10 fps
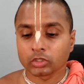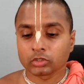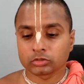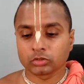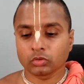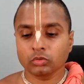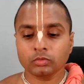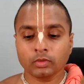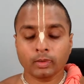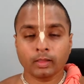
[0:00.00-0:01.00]
So,
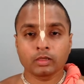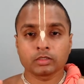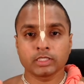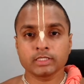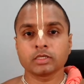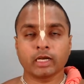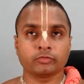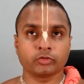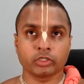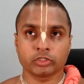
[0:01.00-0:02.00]
sense
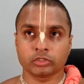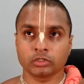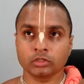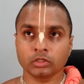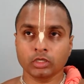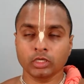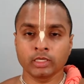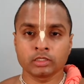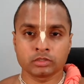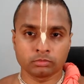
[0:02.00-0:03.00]
gratification
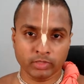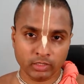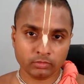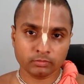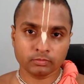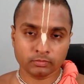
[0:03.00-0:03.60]
is the belly